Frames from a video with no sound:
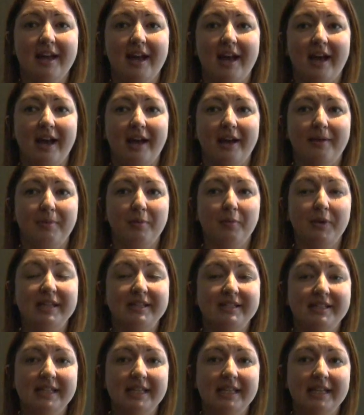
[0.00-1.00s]
But we
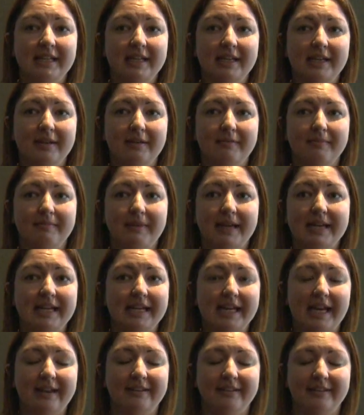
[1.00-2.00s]
see many
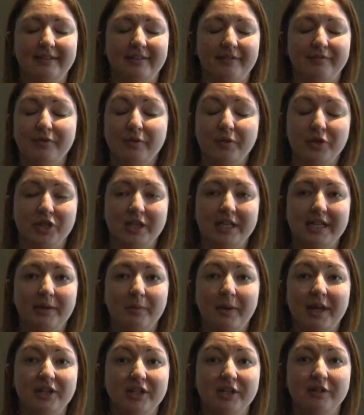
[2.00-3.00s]
cases, unfortunately,
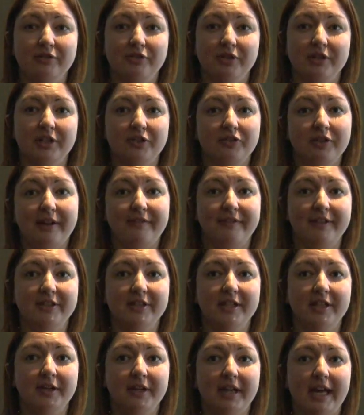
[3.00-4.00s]
where children are trafficked to
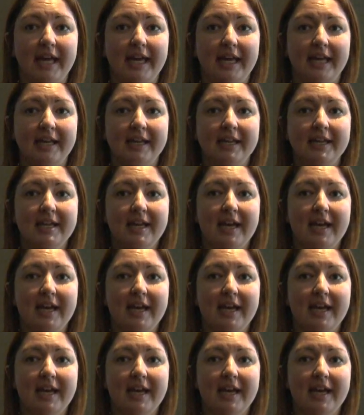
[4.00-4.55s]
the UK